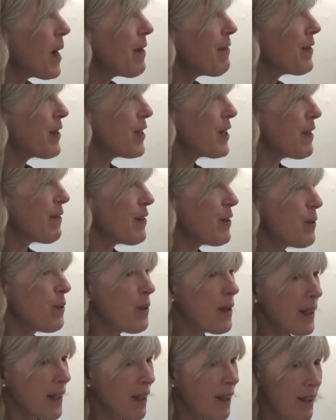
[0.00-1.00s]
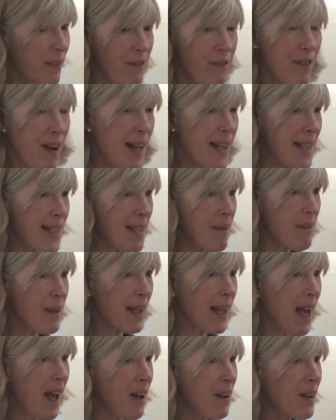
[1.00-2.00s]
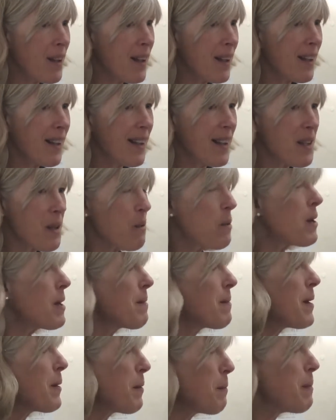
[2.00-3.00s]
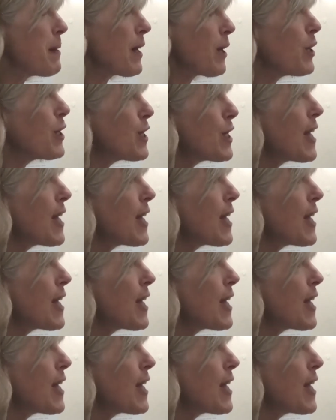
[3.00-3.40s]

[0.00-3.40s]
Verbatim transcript: I figured if you could find something out in the worm, there would be a good